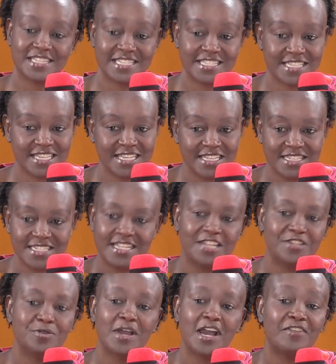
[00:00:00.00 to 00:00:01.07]
skills that
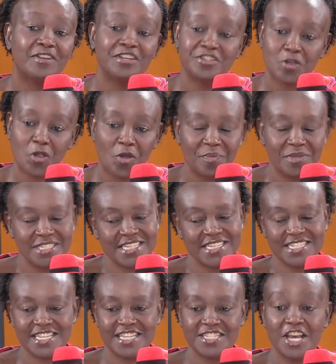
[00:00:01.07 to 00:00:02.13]
you have and your
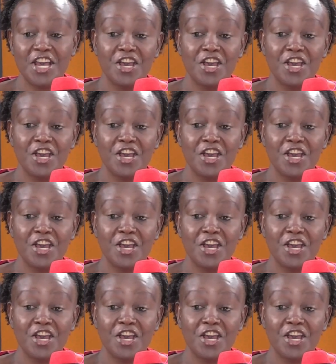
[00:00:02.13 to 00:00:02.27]
competencies.